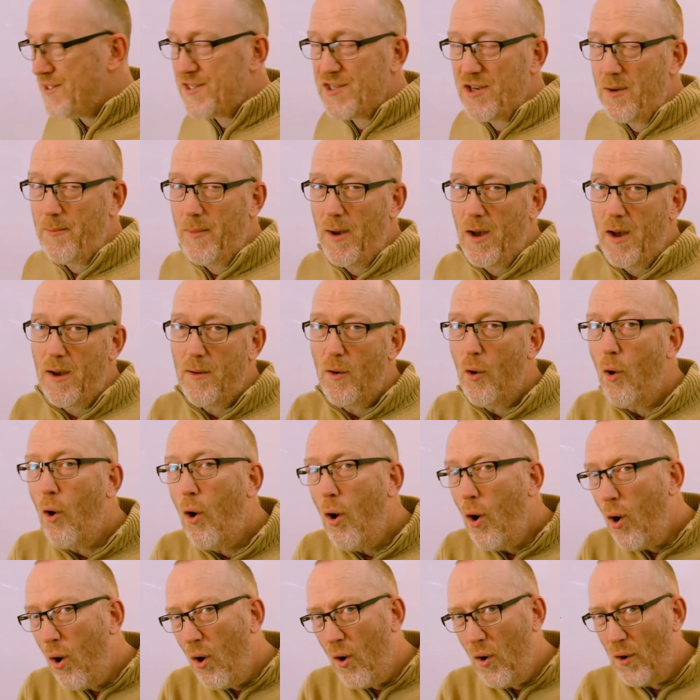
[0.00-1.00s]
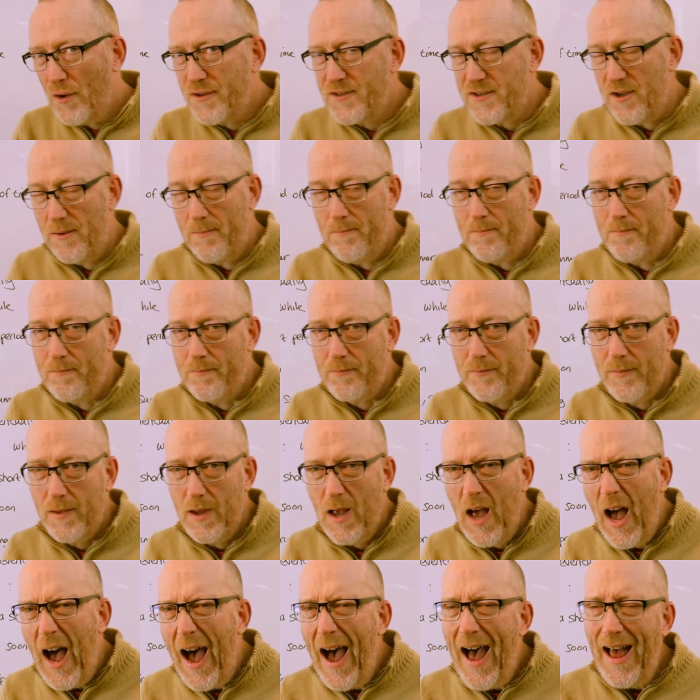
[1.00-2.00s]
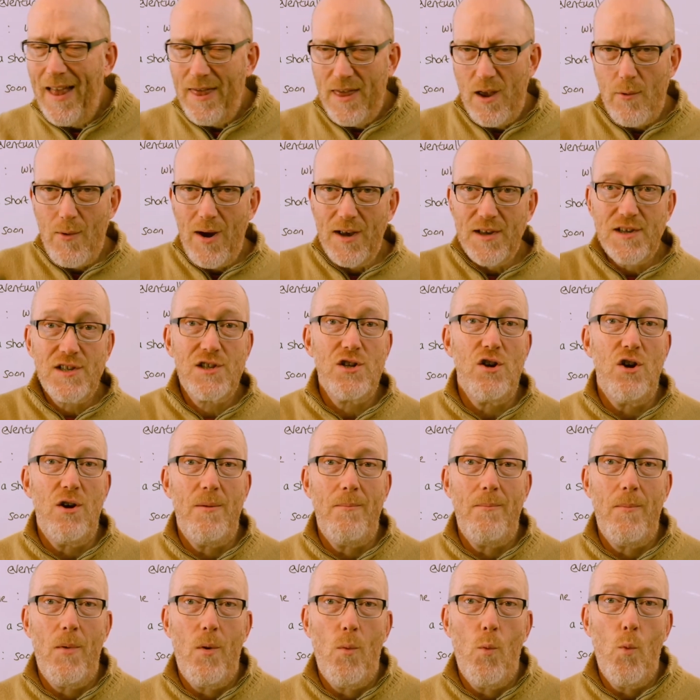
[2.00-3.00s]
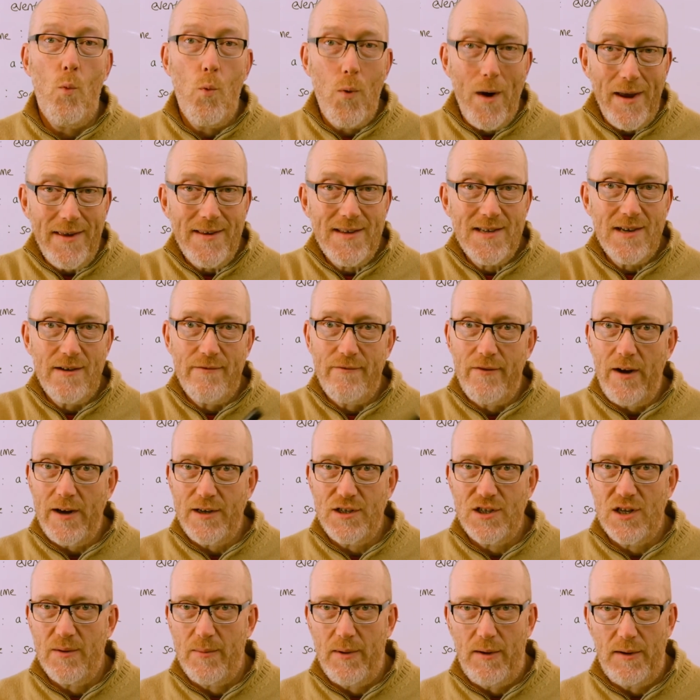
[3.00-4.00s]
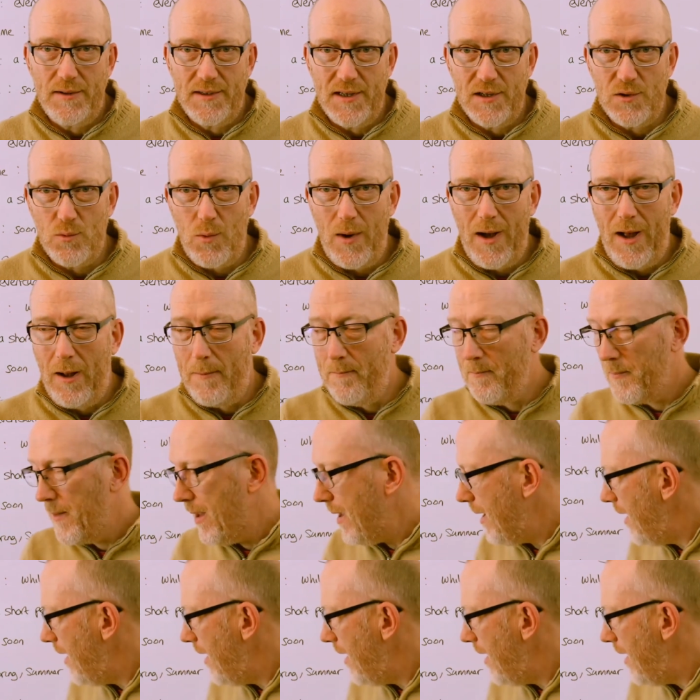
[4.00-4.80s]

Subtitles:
summer or autumn. And there are some winter vegetables as well.